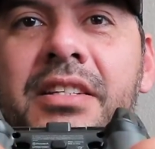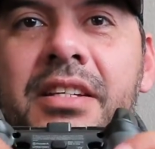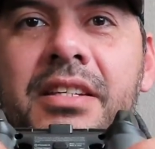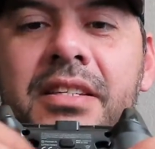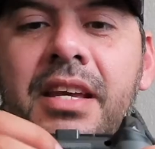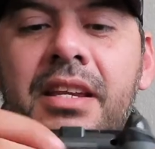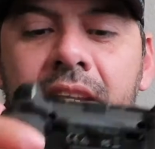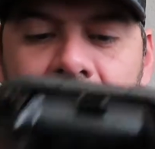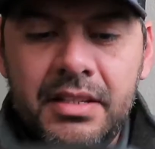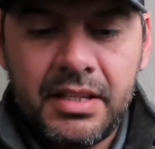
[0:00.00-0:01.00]
these
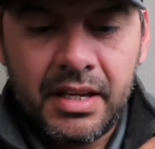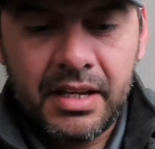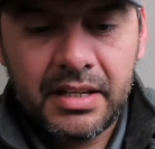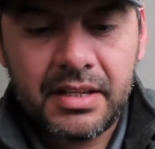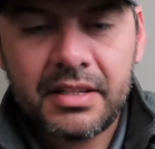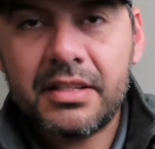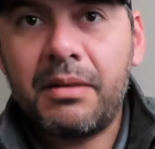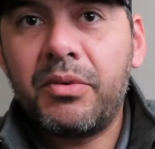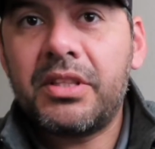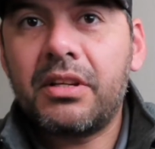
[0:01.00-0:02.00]
settings. It does
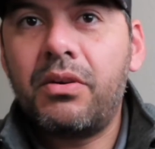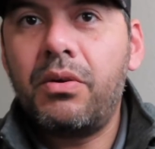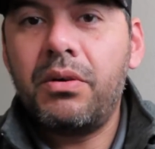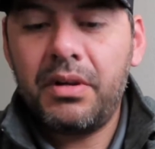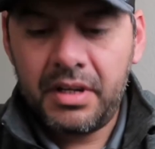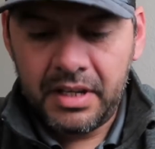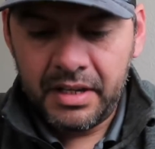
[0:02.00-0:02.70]
come with the cord.